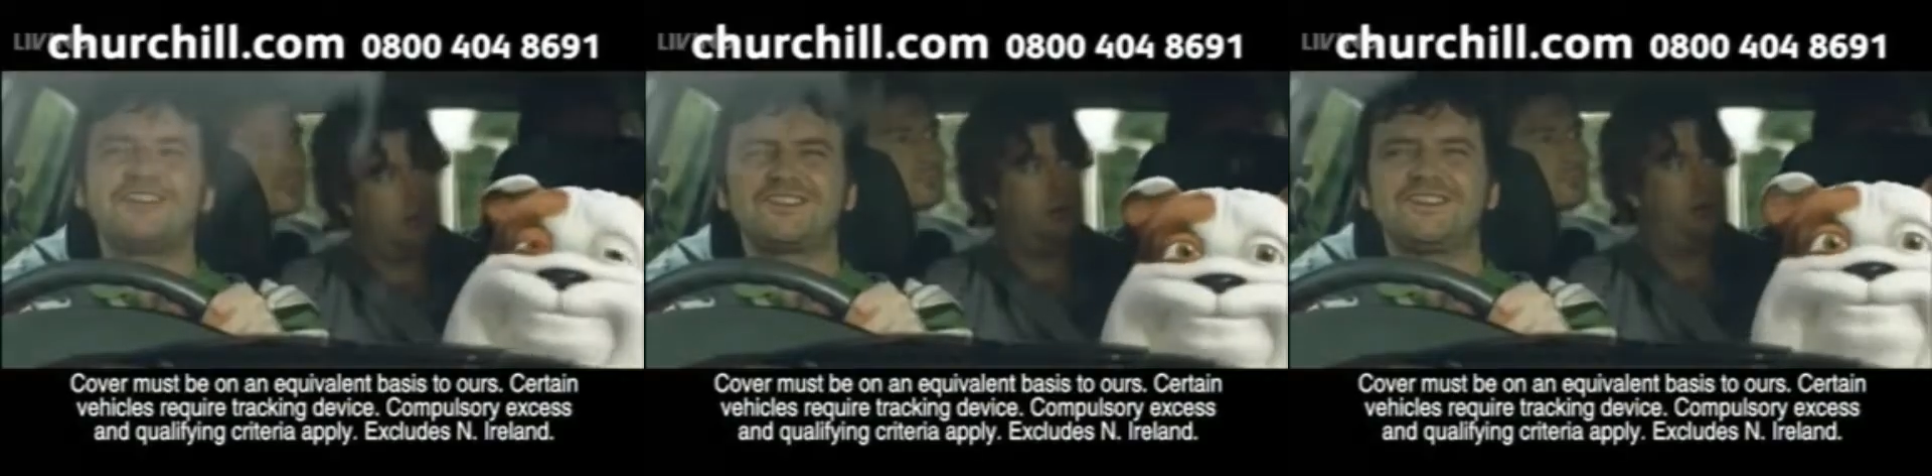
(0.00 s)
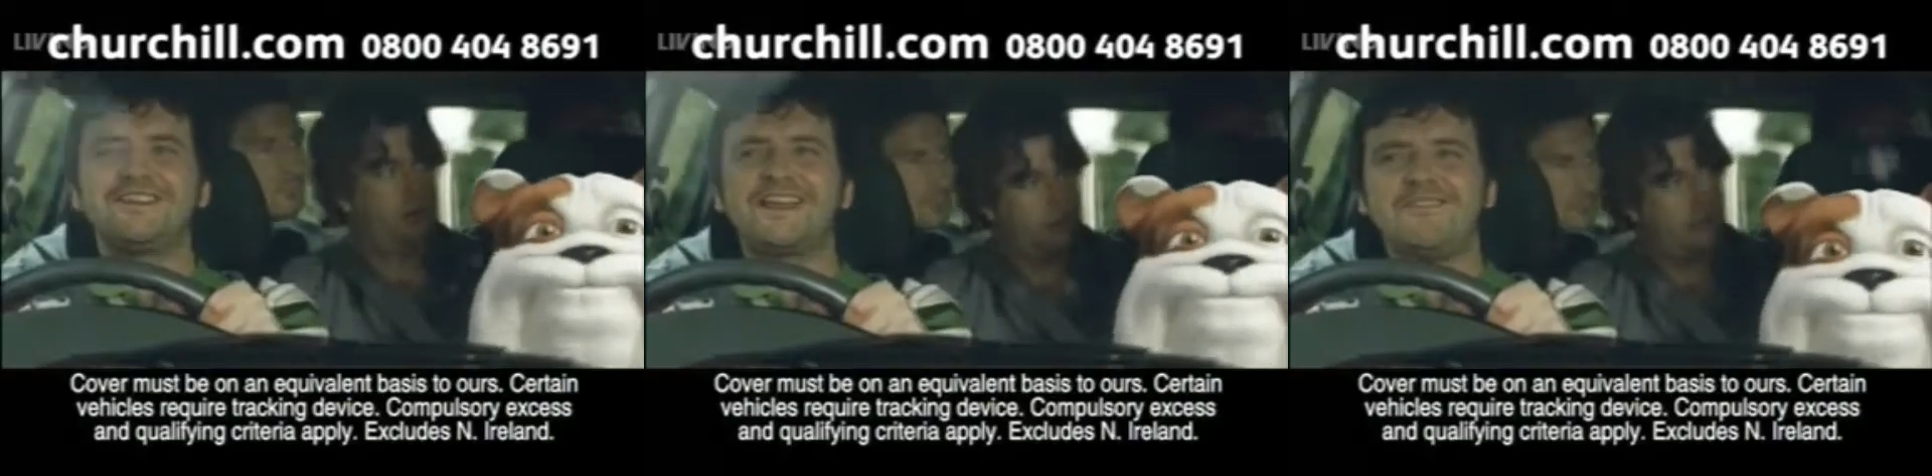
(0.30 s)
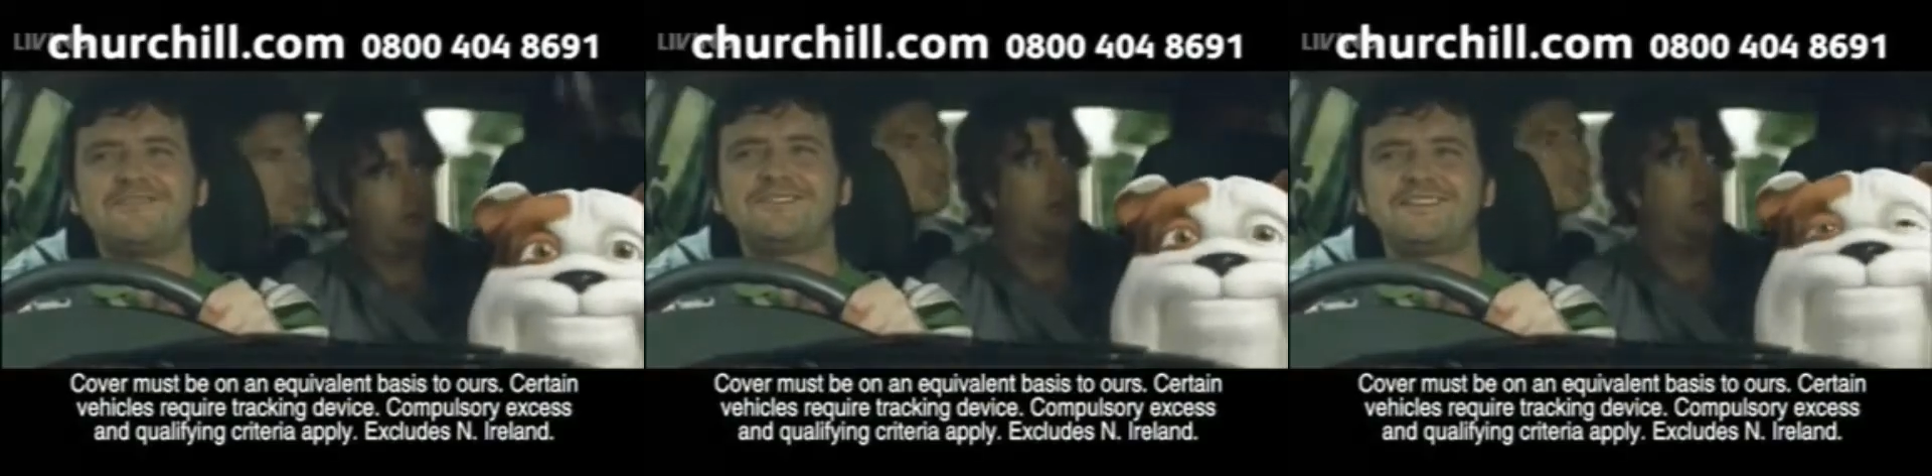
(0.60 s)
actually
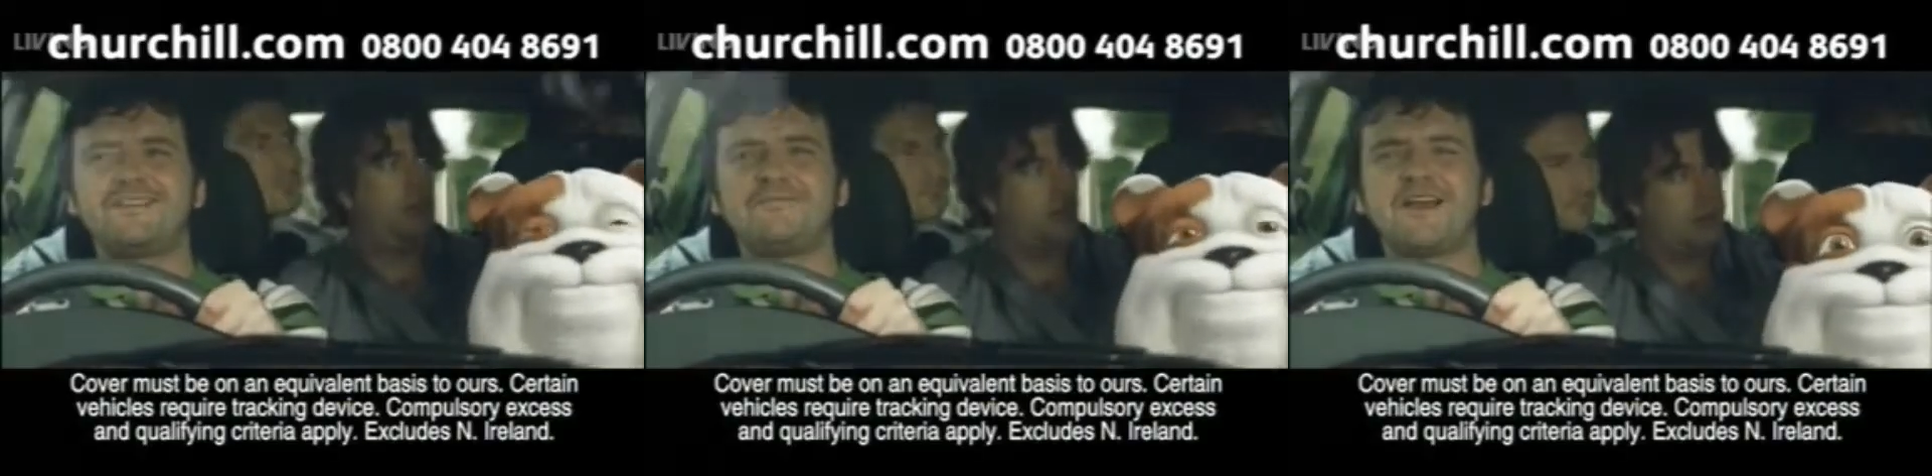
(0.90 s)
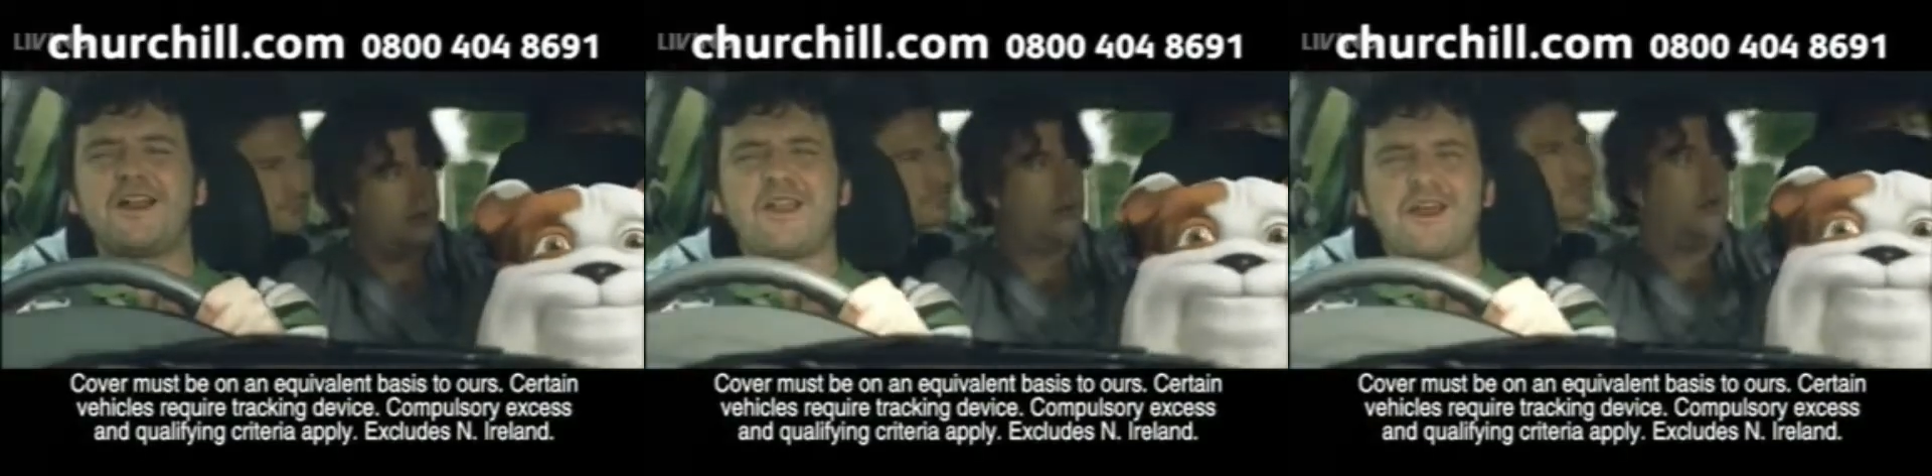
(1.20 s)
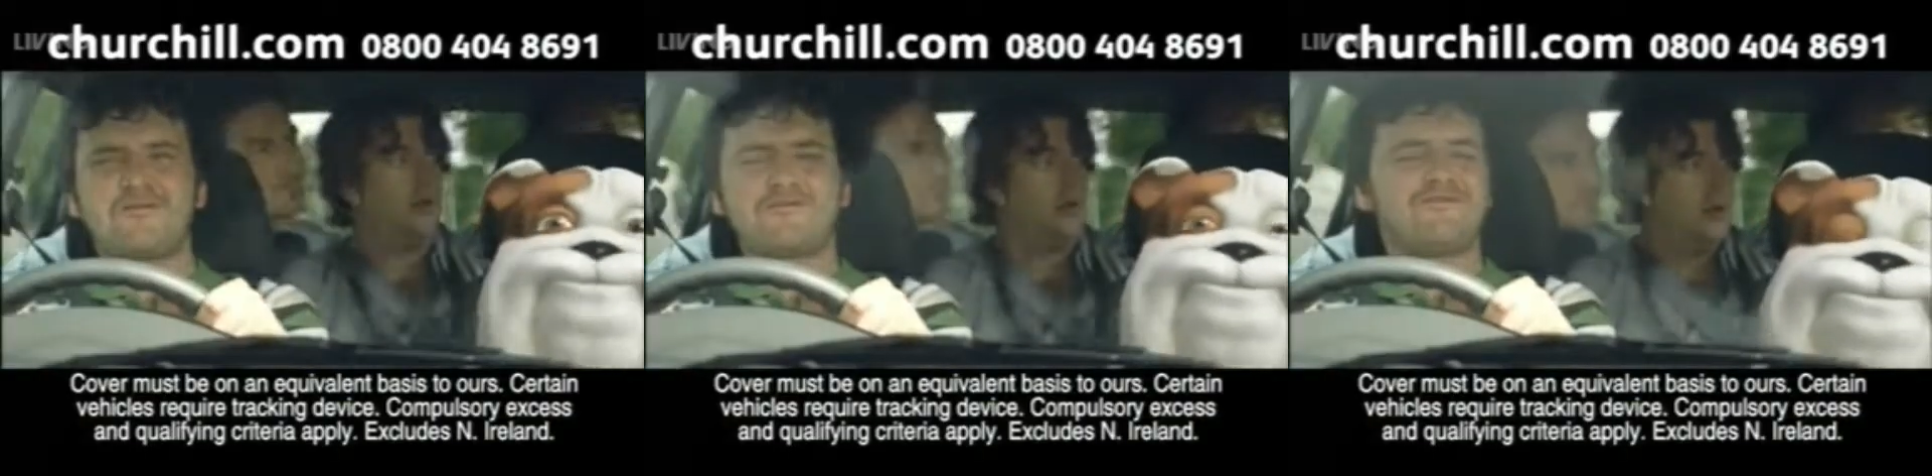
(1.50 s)
guarantee me a
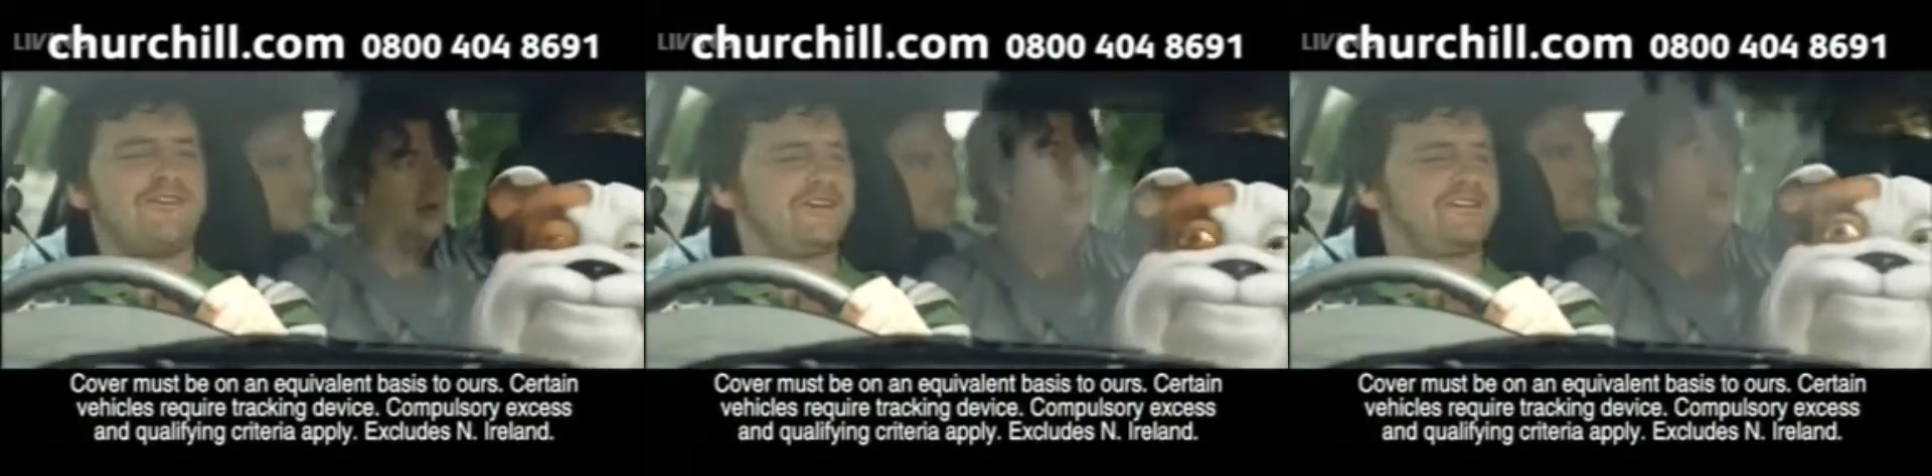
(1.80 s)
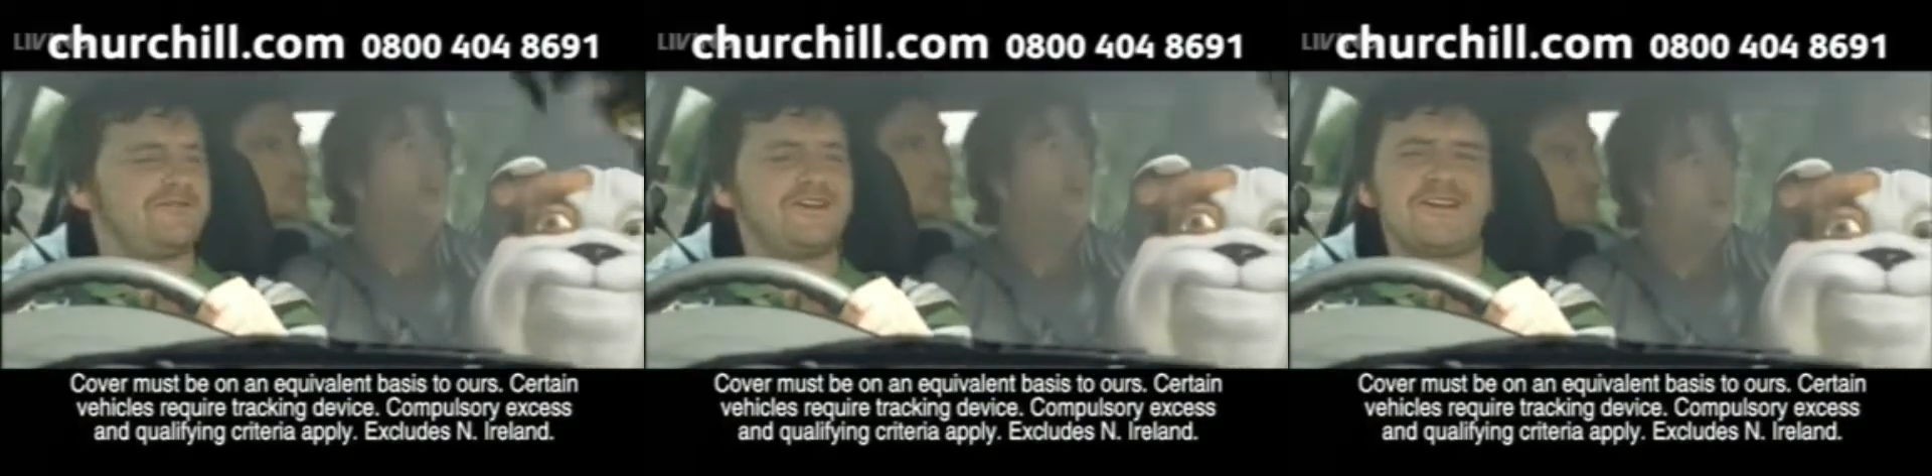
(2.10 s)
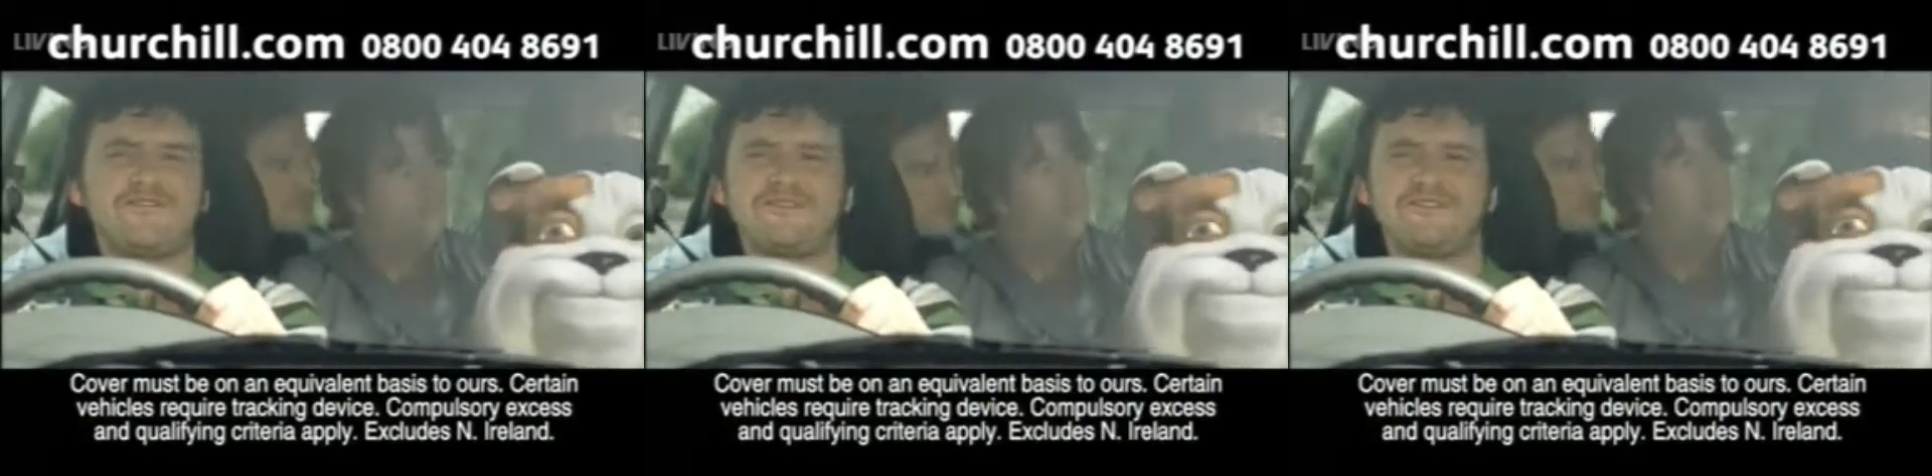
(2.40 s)
lower price than my current